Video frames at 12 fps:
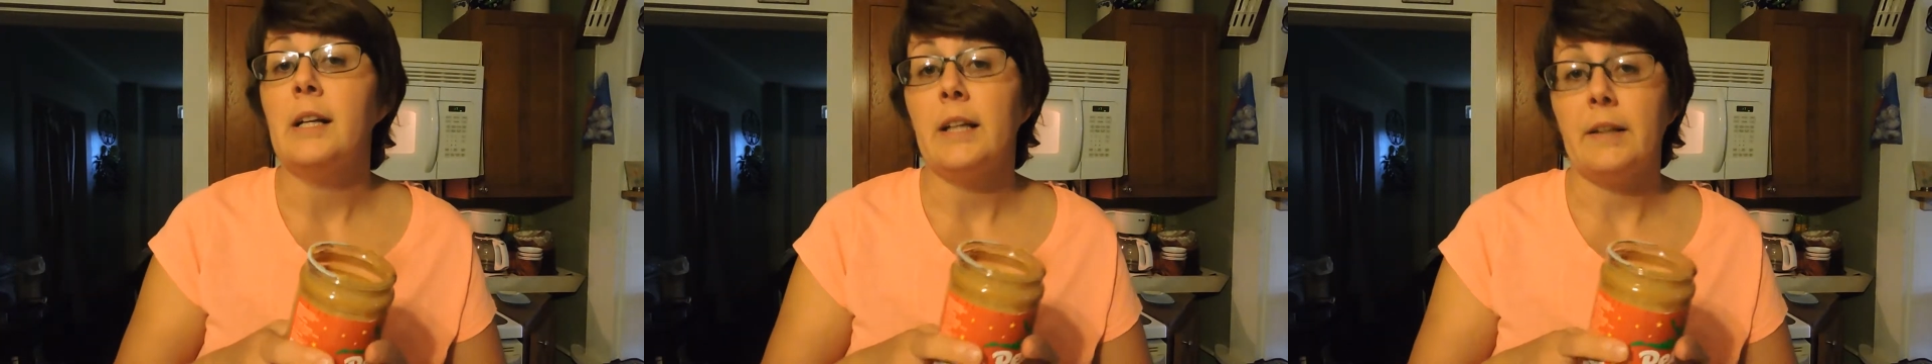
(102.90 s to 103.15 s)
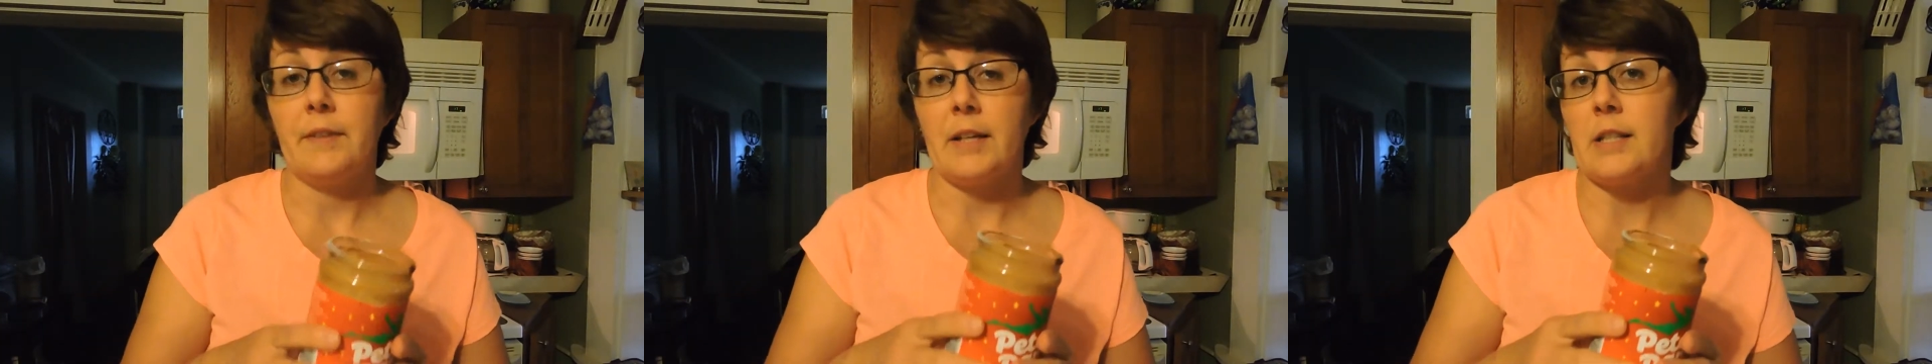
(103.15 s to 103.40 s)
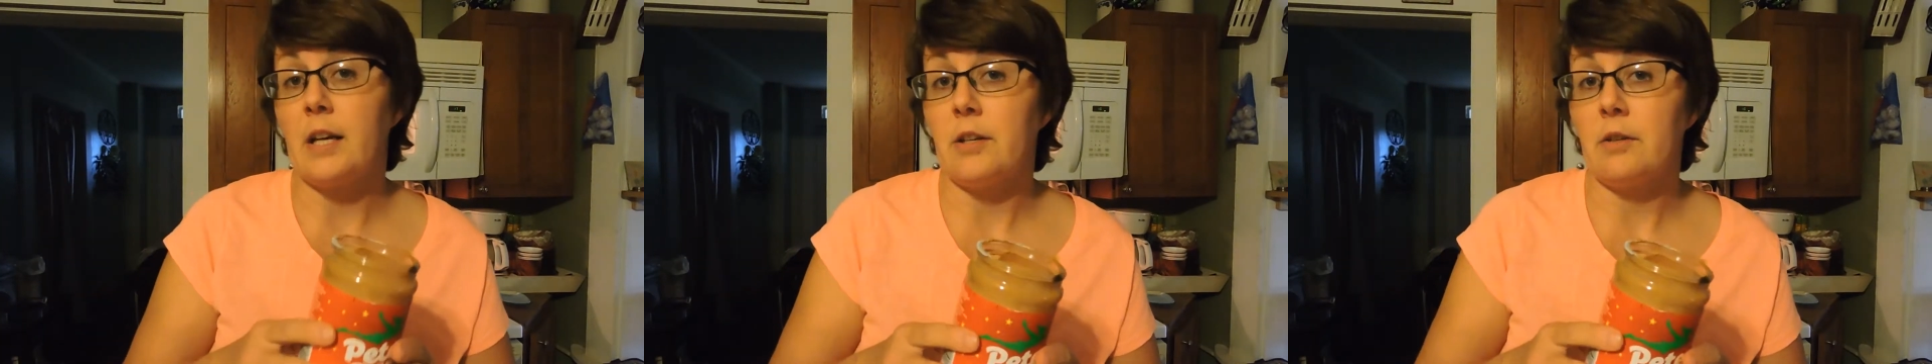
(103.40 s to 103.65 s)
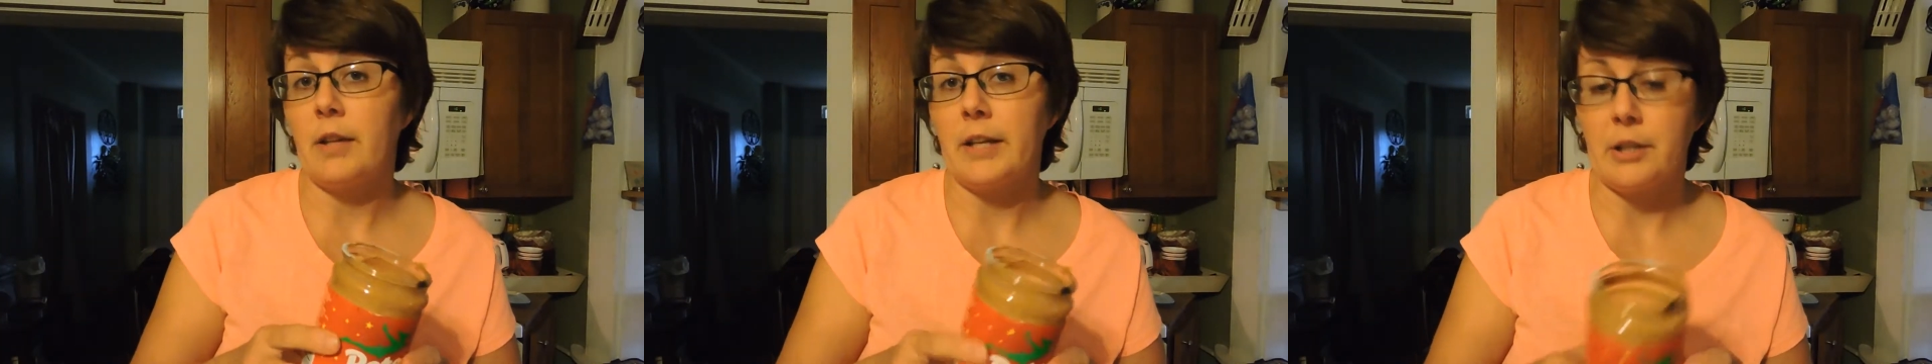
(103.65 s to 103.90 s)
if that's how
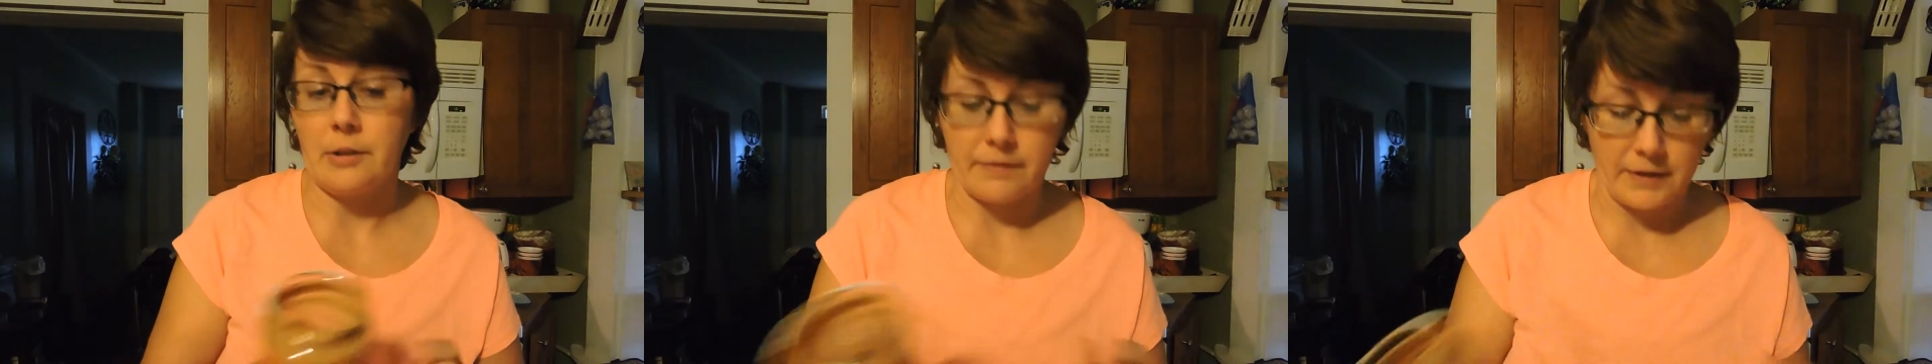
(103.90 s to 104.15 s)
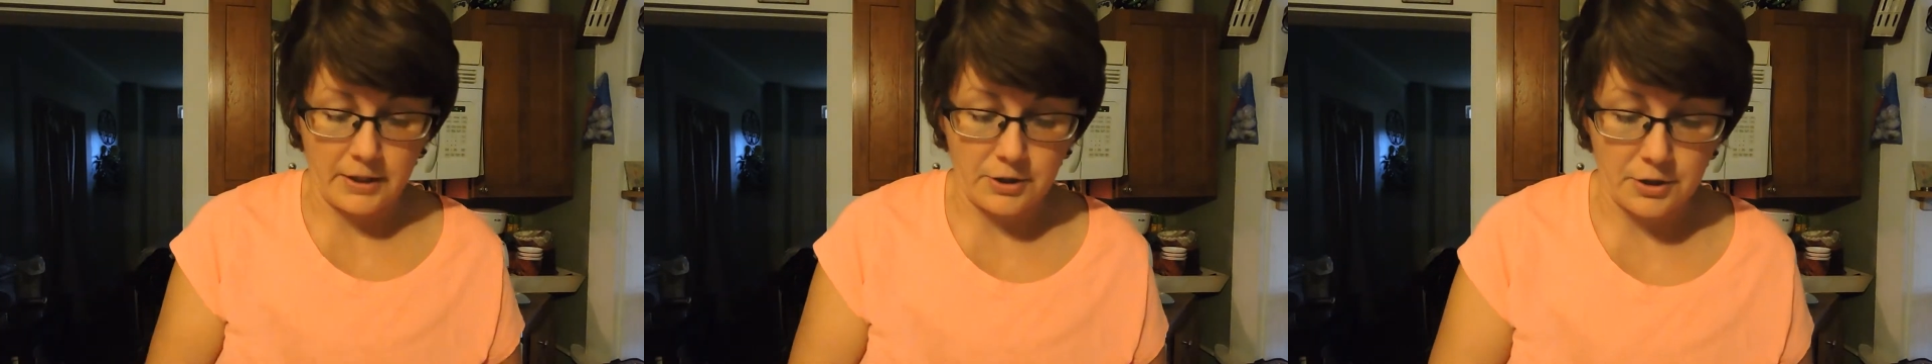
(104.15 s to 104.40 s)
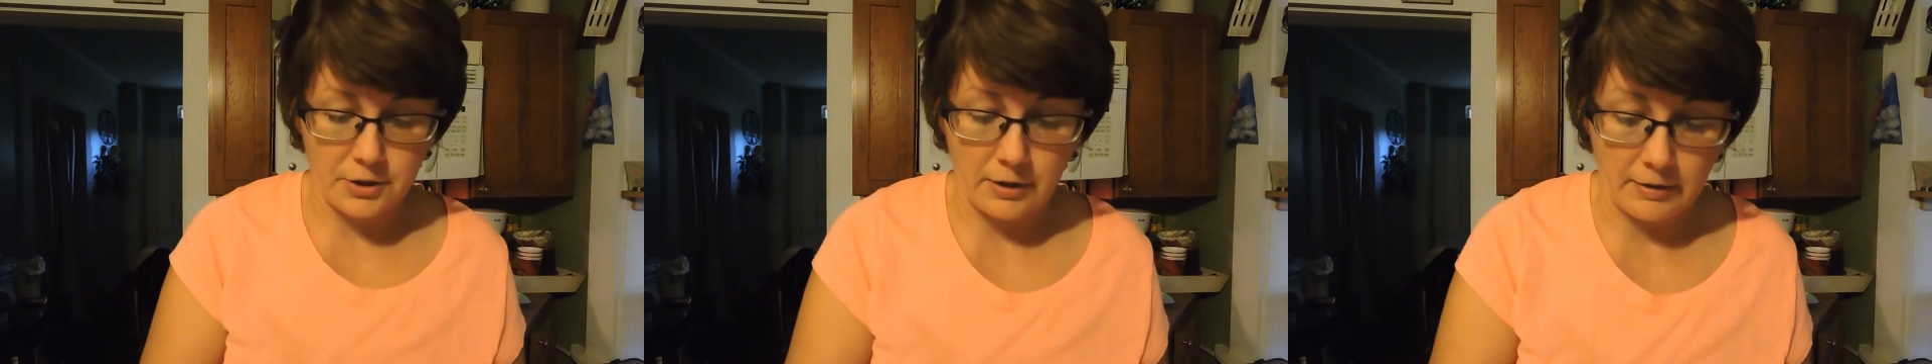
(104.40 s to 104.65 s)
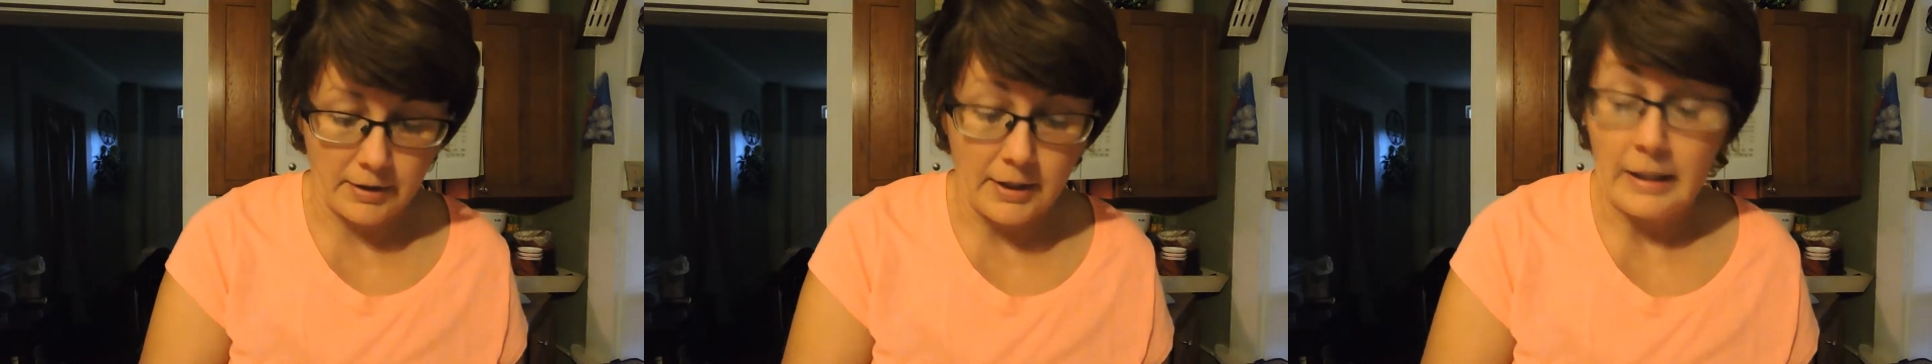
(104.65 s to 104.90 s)
you like your fudge. So